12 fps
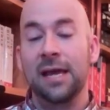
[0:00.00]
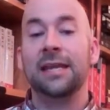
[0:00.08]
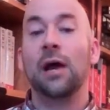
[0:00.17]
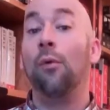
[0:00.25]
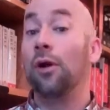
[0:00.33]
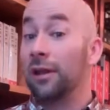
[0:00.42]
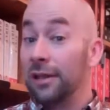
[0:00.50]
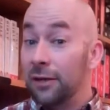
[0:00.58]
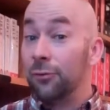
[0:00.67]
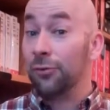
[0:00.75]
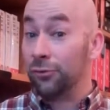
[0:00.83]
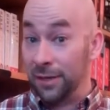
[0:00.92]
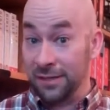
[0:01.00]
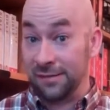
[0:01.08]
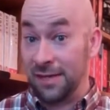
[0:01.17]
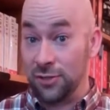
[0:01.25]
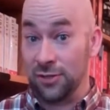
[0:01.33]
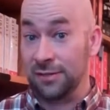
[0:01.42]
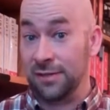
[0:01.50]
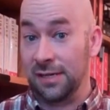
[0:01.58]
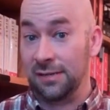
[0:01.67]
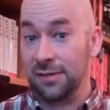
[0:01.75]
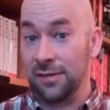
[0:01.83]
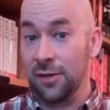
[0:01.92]
Now, what a literal translation
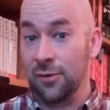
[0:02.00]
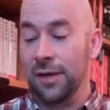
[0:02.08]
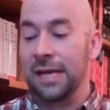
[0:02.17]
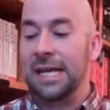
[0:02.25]
seeks to do